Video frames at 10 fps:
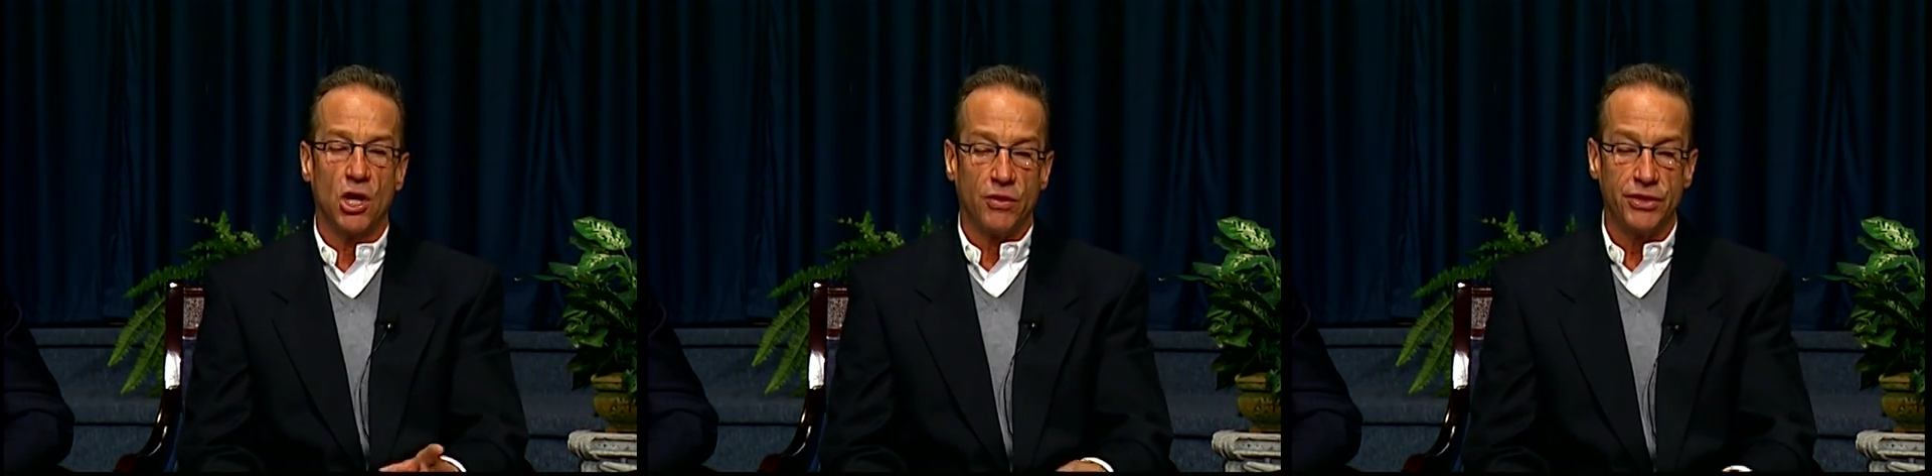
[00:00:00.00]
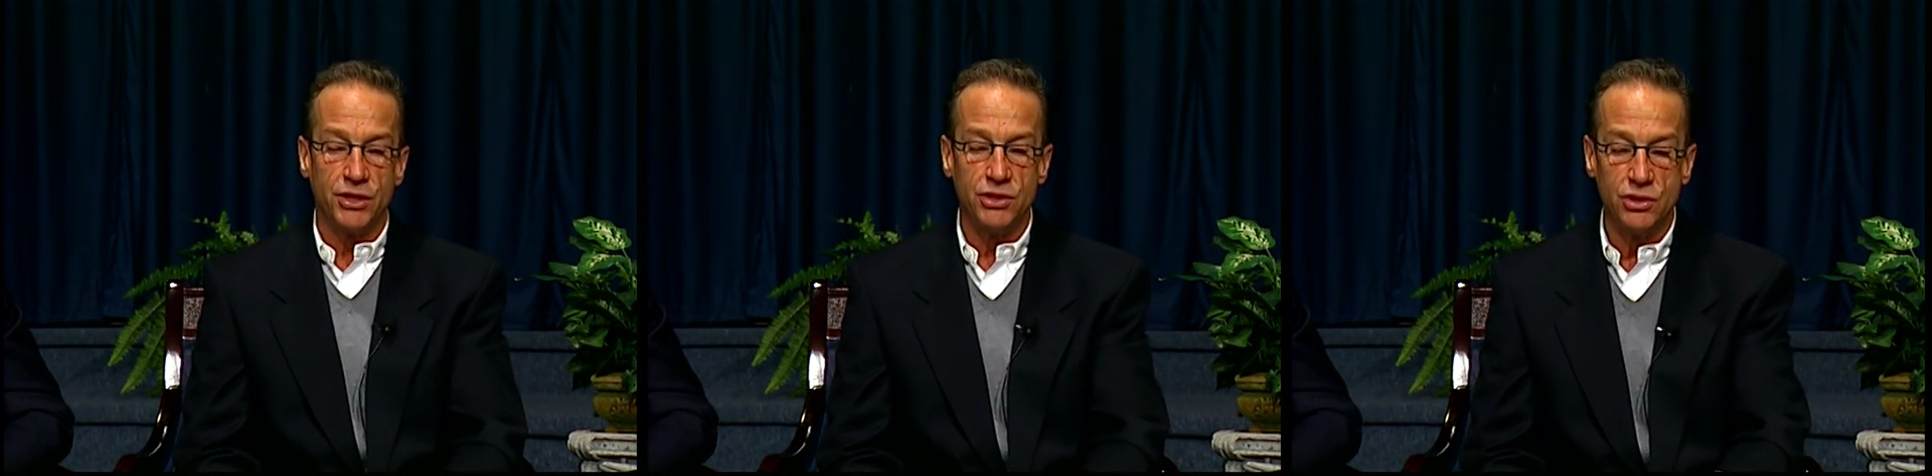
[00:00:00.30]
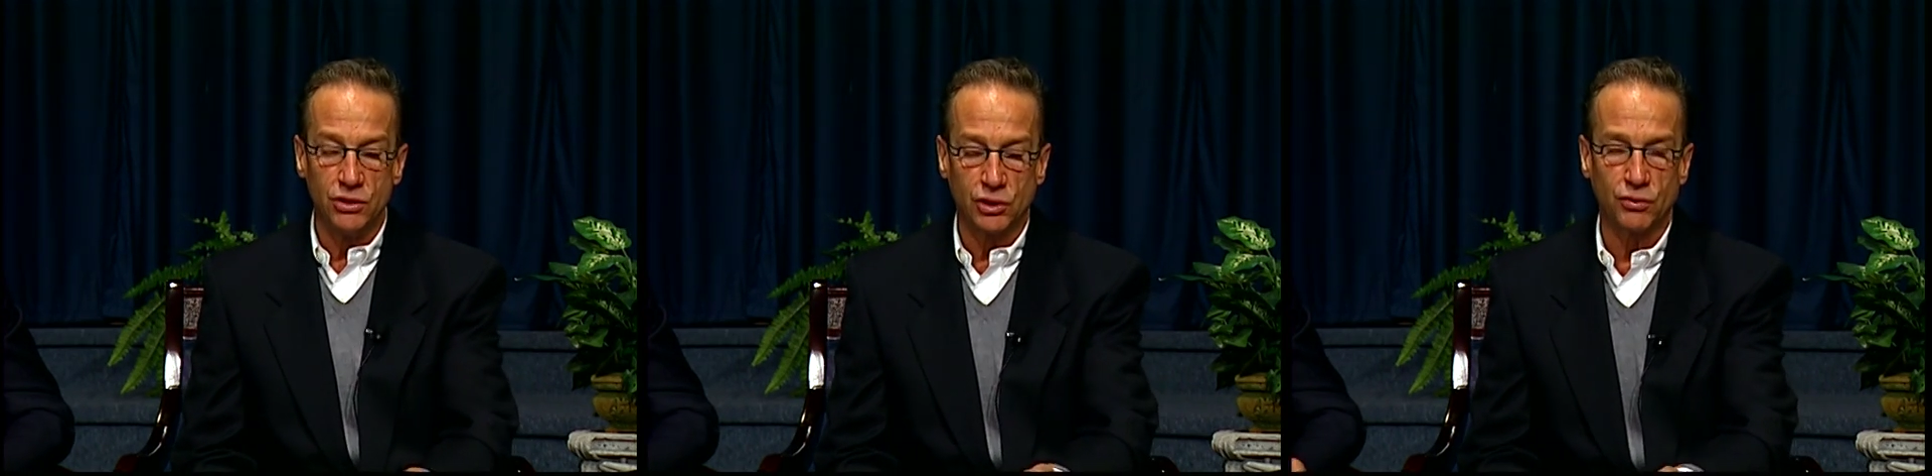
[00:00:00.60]
the
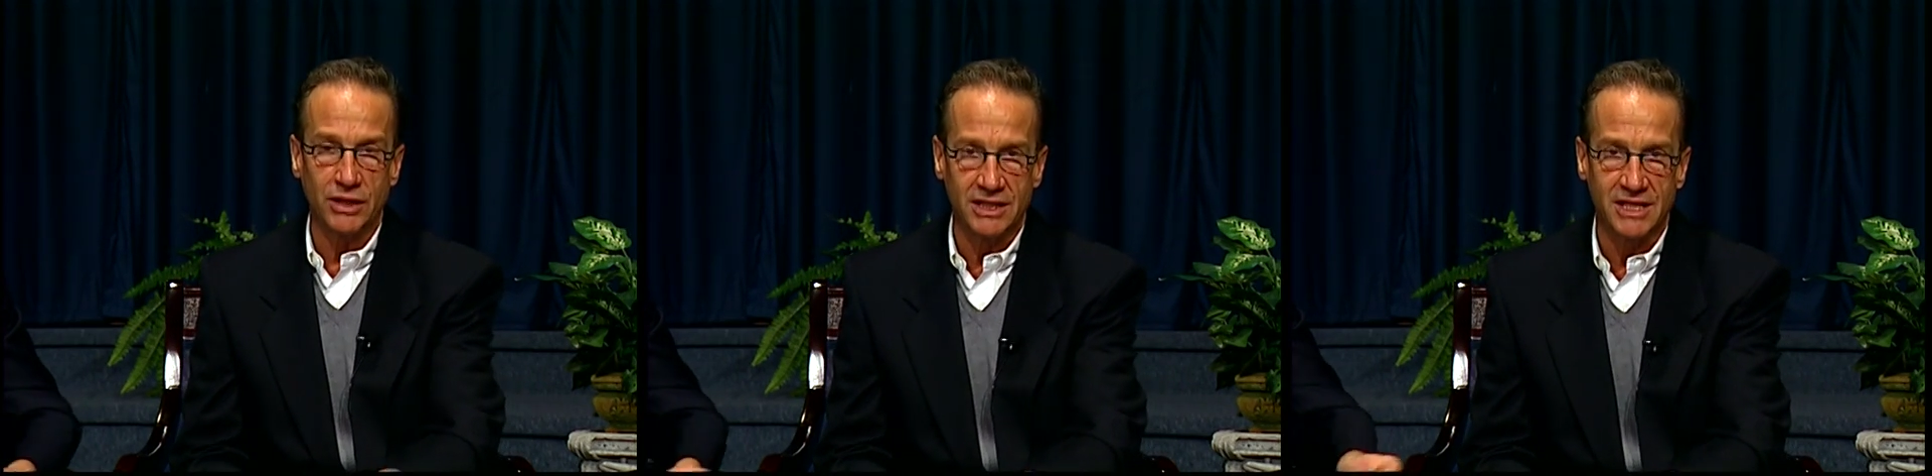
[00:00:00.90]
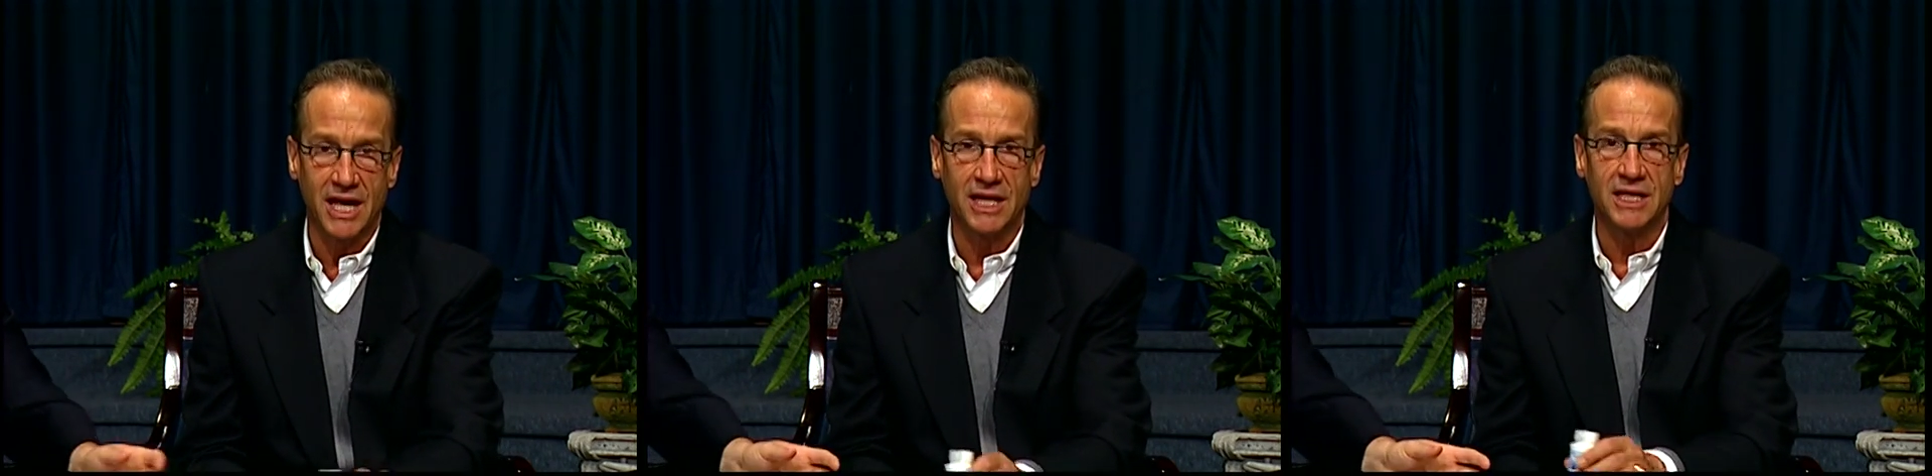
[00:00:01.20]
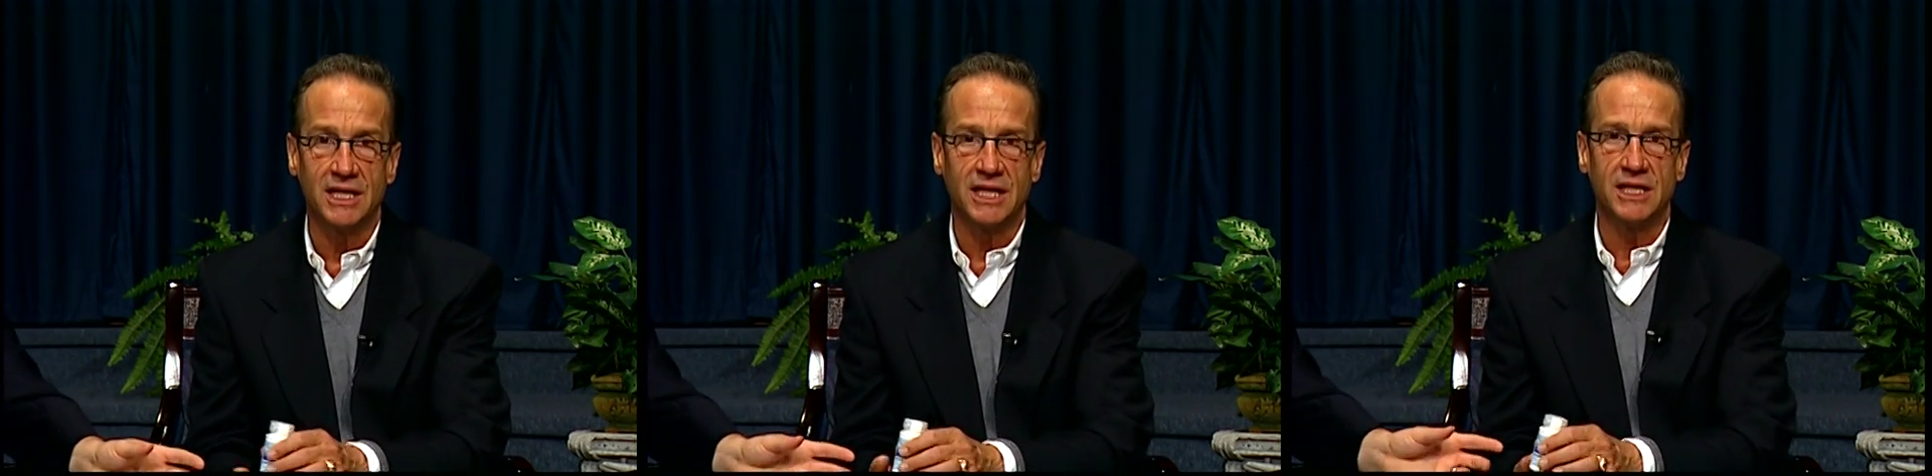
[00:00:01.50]
nutrients that it
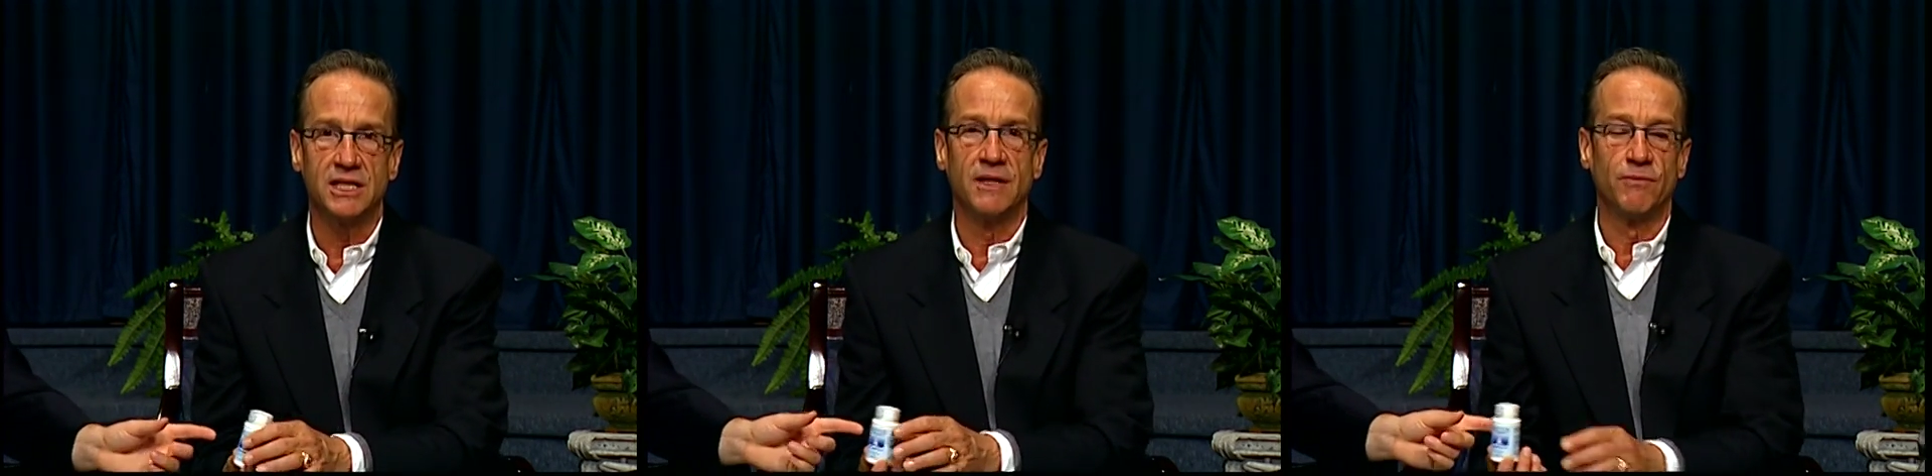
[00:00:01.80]
needs